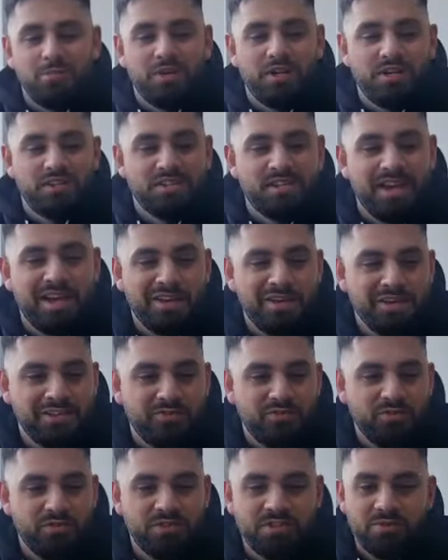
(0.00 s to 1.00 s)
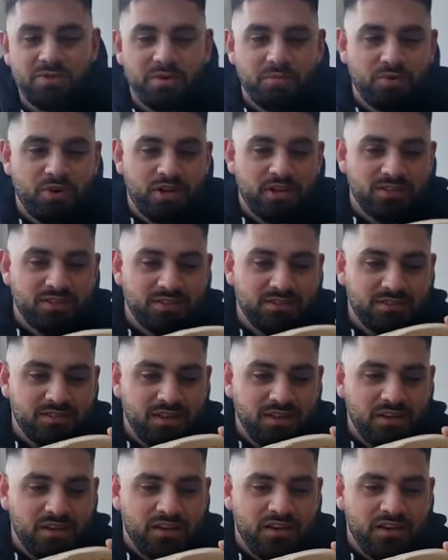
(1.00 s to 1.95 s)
like we're going to scan these through and see what the price is